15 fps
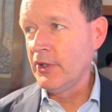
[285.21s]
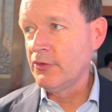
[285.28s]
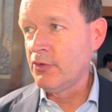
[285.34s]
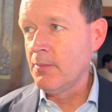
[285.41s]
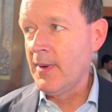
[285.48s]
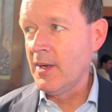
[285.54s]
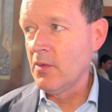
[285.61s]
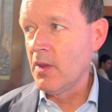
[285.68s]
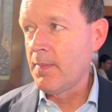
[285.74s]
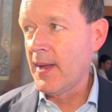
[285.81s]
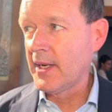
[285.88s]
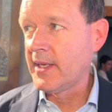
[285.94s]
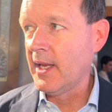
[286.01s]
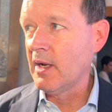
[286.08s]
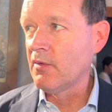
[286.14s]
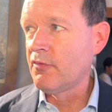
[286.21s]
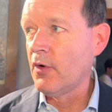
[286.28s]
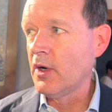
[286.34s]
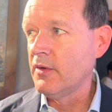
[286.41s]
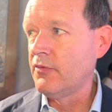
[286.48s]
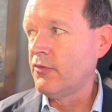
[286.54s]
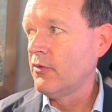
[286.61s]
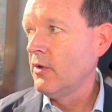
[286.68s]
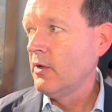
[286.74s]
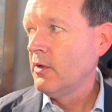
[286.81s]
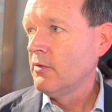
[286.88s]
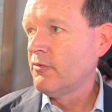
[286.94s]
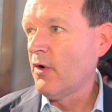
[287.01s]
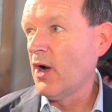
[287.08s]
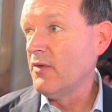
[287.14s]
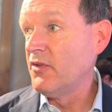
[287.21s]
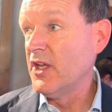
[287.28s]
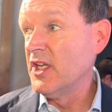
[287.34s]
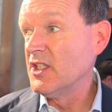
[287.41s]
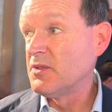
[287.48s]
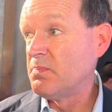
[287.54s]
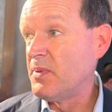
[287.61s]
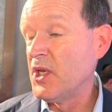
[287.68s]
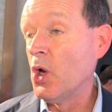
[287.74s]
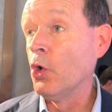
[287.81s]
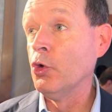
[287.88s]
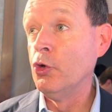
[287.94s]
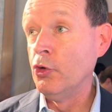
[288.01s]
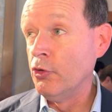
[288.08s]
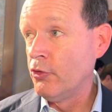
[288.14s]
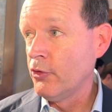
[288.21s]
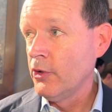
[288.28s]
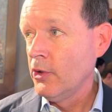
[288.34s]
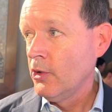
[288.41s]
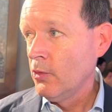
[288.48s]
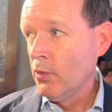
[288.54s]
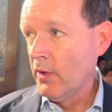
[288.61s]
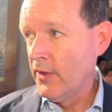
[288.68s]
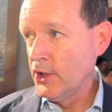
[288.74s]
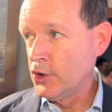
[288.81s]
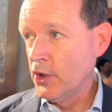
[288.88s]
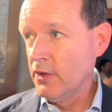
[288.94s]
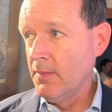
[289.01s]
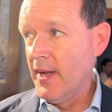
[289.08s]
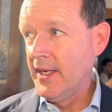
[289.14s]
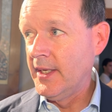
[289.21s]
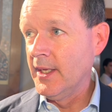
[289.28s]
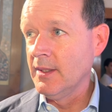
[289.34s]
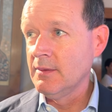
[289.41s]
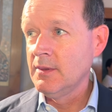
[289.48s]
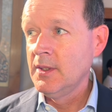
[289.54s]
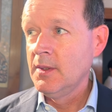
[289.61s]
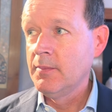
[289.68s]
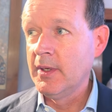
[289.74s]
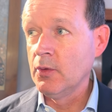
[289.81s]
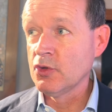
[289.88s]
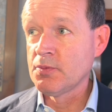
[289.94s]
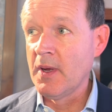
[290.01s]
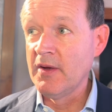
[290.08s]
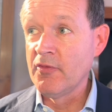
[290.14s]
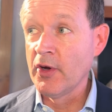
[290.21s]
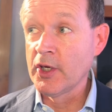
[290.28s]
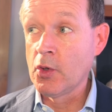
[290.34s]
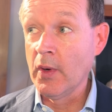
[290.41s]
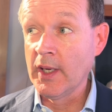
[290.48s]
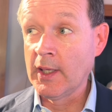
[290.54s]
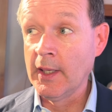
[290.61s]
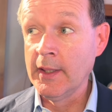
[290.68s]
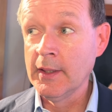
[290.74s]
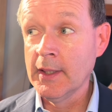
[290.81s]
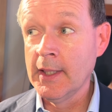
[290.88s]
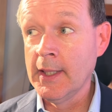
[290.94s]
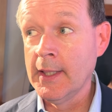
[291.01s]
It took Mayweather-Pacquiao five years beyond when they should have made it, but it was made very quickly,